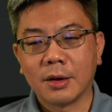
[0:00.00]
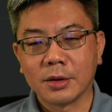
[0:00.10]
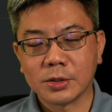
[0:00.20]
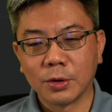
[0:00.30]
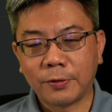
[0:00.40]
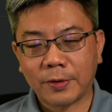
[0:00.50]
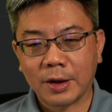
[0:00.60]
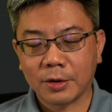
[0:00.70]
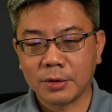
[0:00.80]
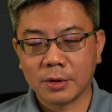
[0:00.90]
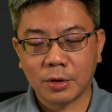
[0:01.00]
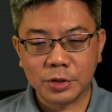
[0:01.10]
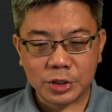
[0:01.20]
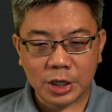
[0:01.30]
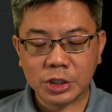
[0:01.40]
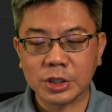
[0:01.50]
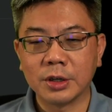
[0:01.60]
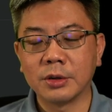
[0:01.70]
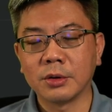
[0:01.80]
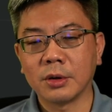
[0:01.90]
so far
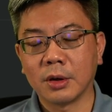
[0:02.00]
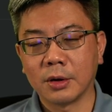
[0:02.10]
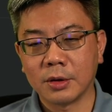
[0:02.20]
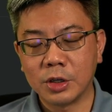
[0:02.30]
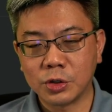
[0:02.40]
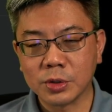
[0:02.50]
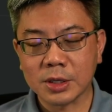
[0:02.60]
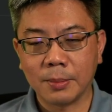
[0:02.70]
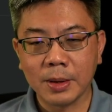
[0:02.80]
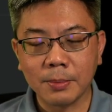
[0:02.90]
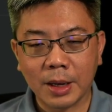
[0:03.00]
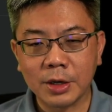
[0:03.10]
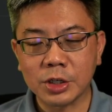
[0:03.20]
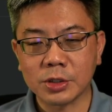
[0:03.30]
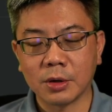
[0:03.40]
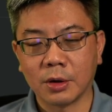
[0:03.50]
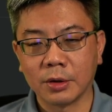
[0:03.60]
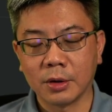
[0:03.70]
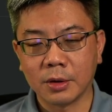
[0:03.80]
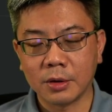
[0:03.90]
congestion issues are being managed on
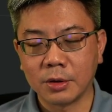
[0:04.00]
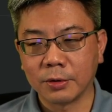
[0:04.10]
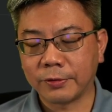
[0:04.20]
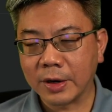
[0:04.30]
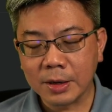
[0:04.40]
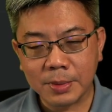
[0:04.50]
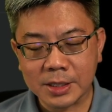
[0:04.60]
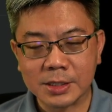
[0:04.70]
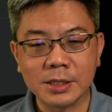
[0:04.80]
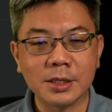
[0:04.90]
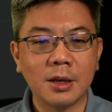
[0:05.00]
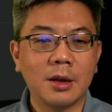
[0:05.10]
a friendly basis.